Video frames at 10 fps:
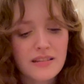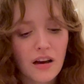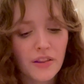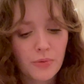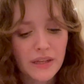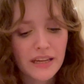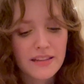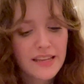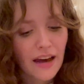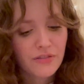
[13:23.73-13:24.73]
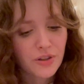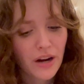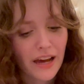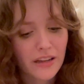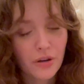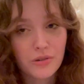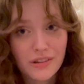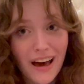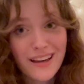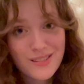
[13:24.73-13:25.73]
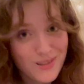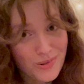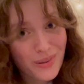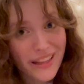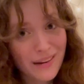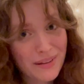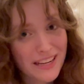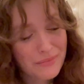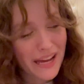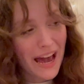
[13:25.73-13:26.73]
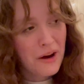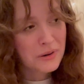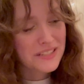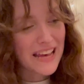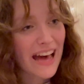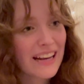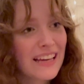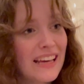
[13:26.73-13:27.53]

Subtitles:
on the weekends after I go to the high school that I'm getting my hours at,